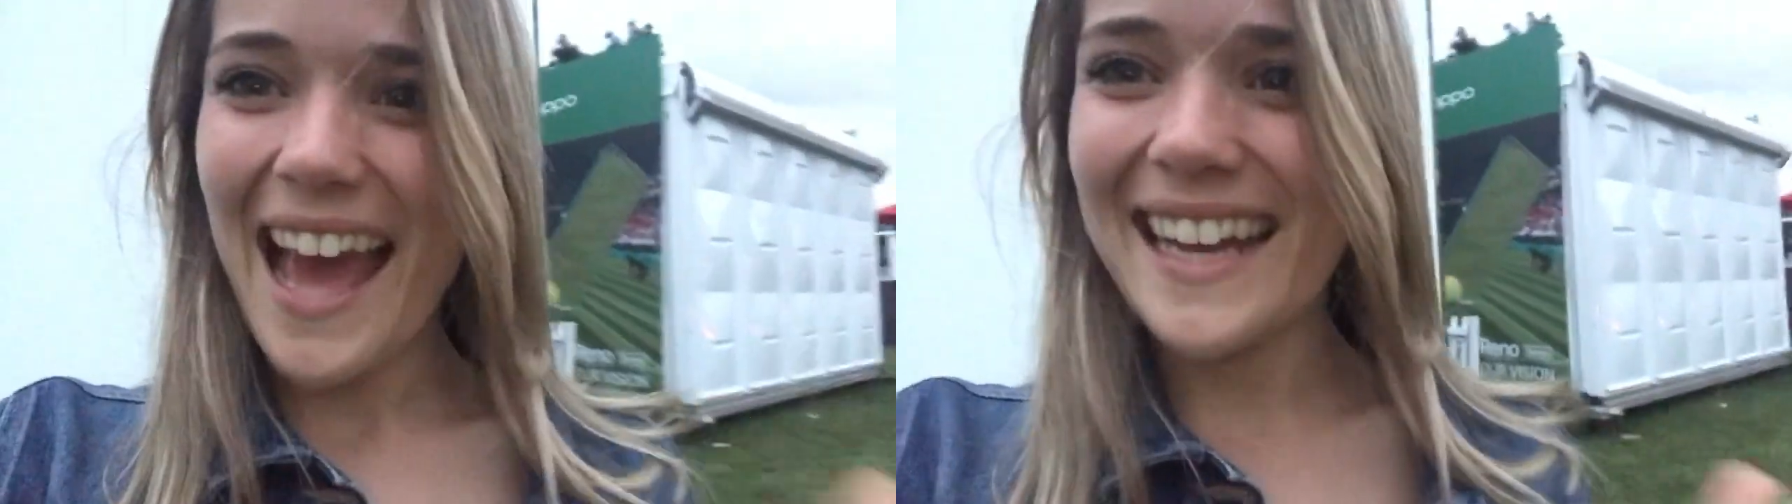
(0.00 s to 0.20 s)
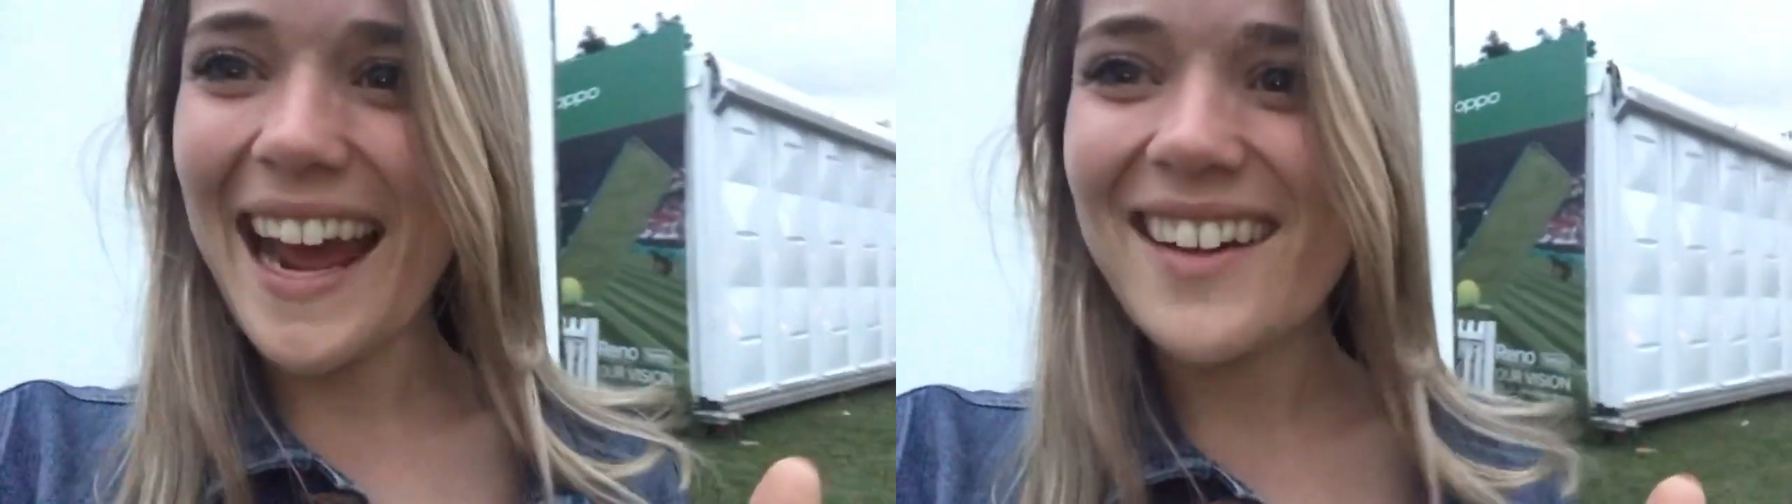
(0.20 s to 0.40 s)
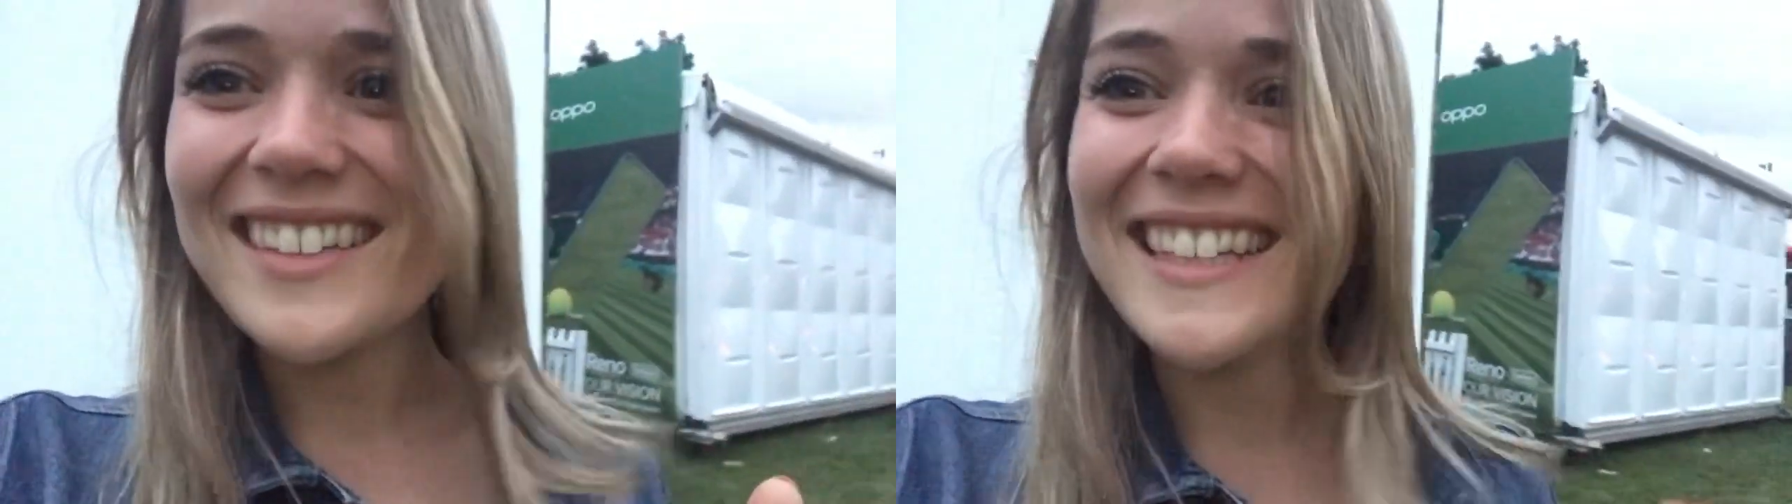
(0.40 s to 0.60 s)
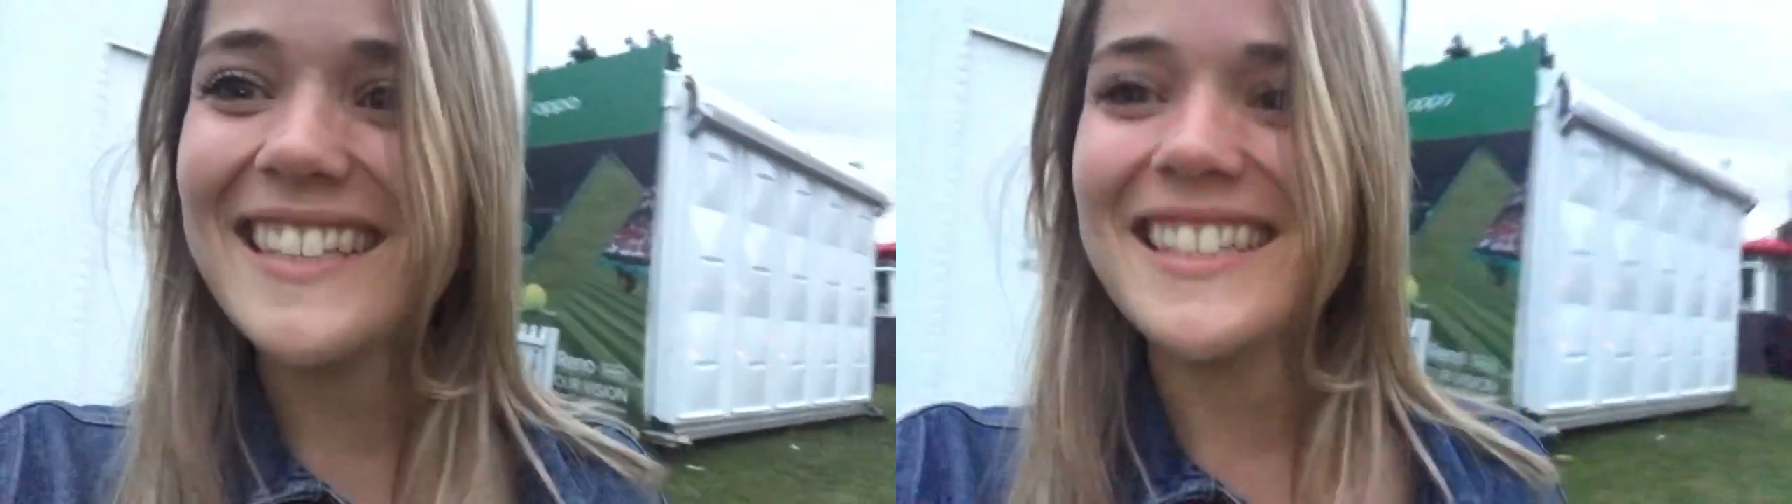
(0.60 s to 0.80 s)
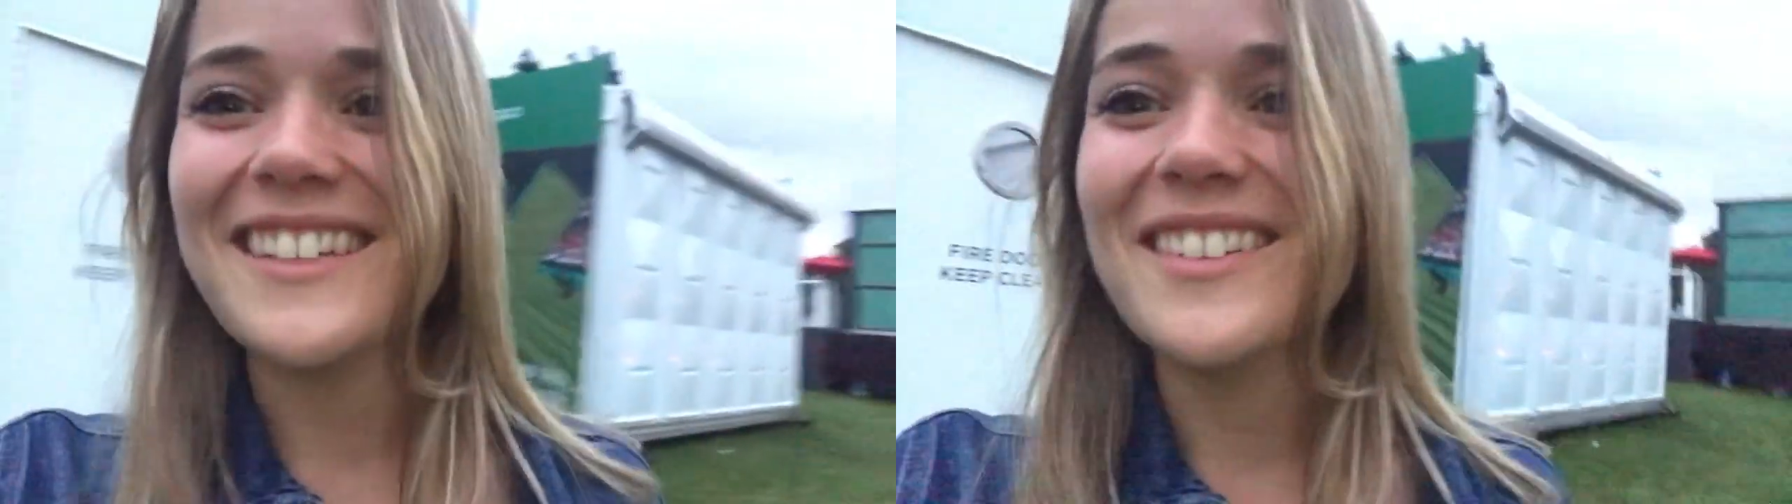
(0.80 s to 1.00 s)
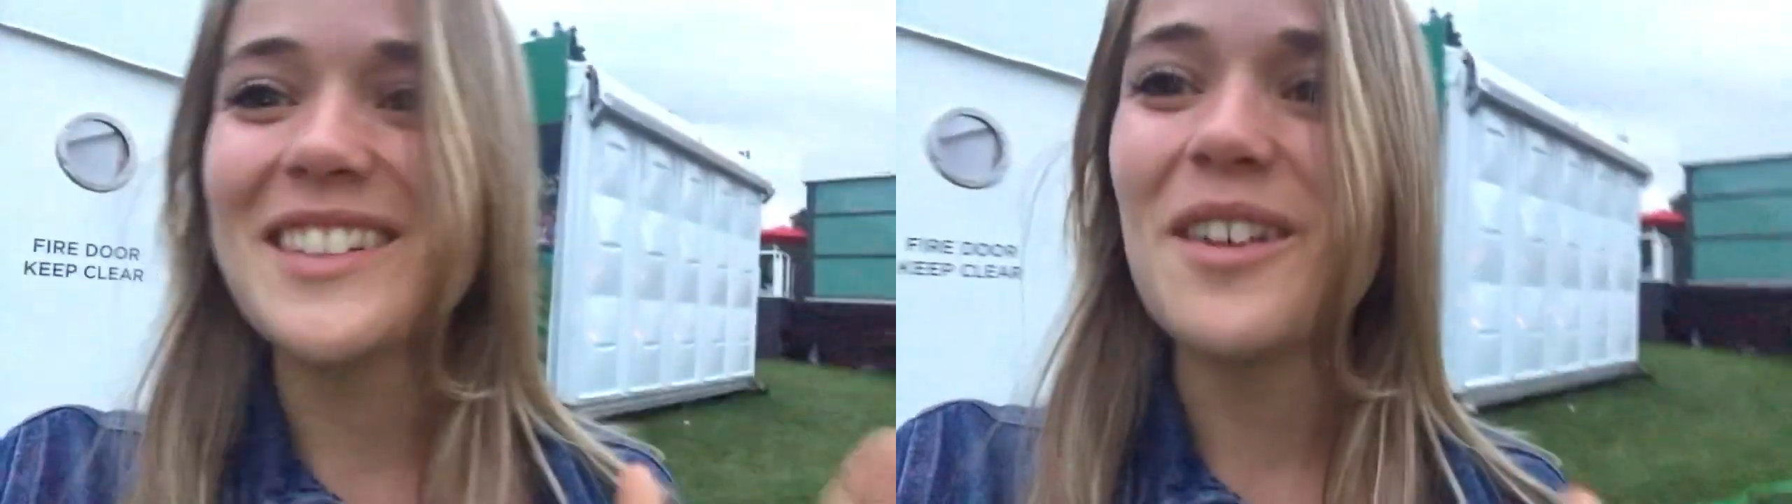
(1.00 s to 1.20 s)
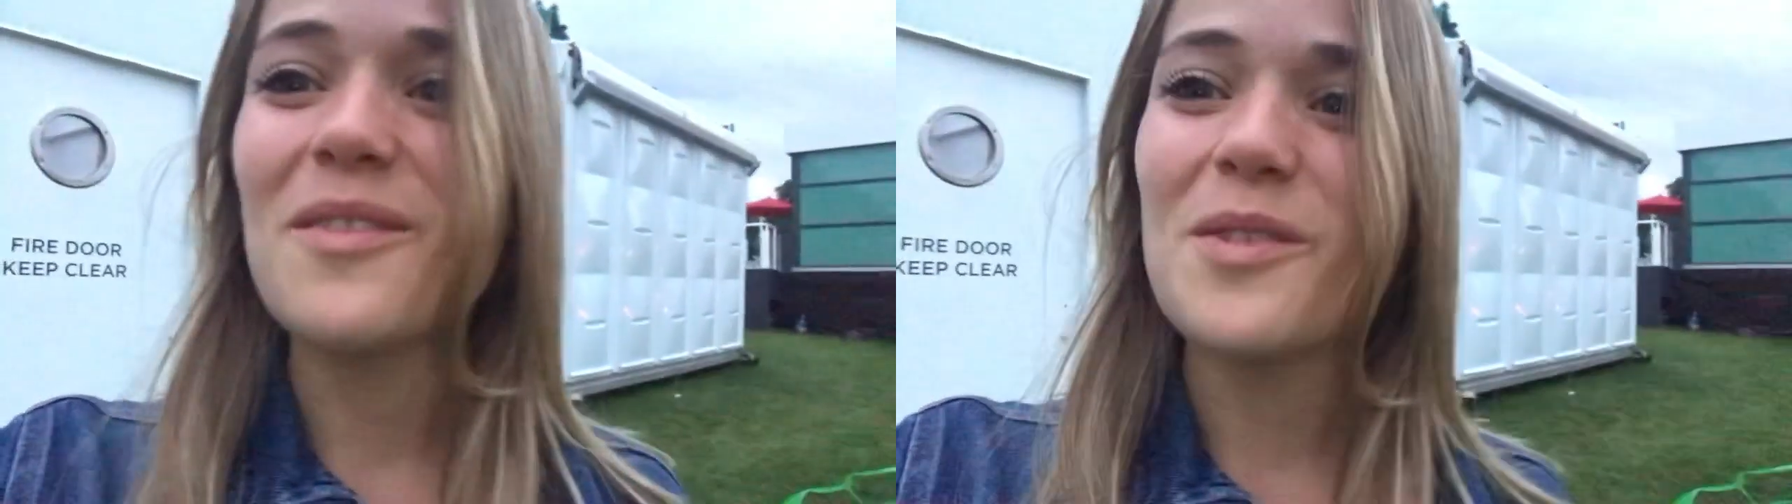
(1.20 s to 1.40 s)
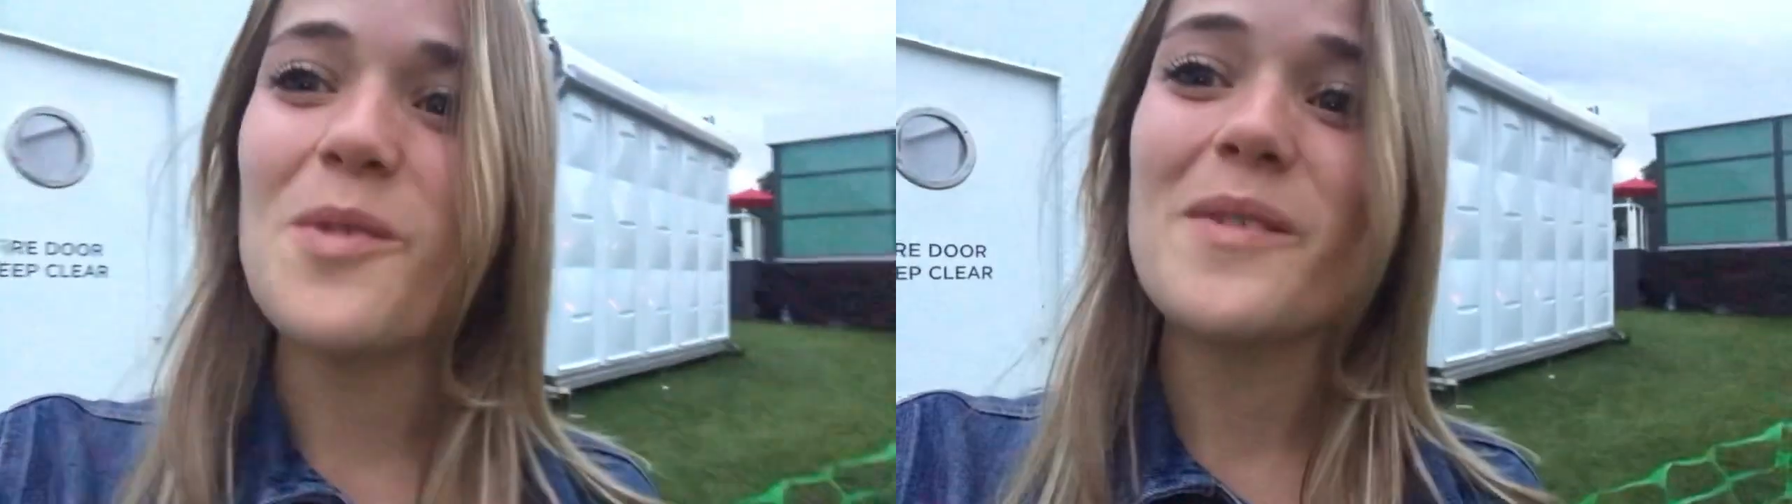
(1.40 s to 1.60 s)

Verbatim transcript: And how could I do a top four